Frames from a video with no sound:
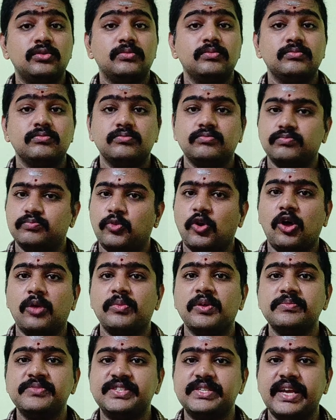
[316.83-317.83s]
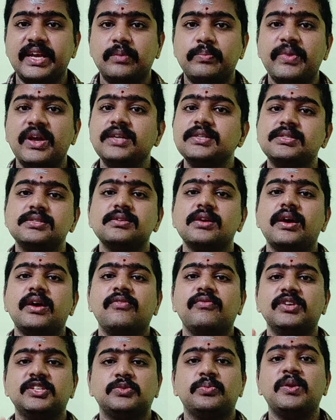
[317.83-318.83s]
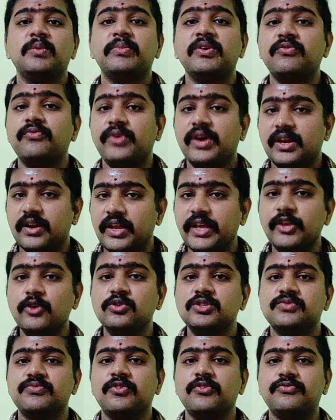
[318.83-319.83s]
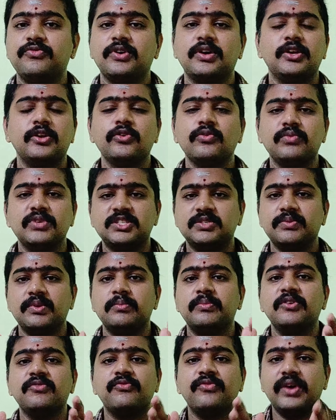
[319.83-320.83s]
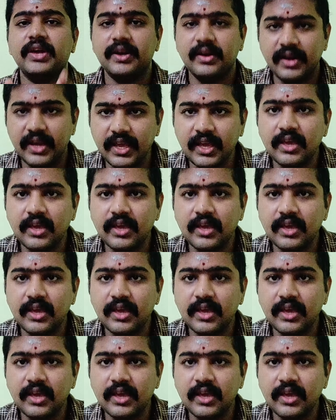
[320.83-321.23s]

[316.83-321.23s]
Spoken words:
problem statements, which will be very useful for you, which will be very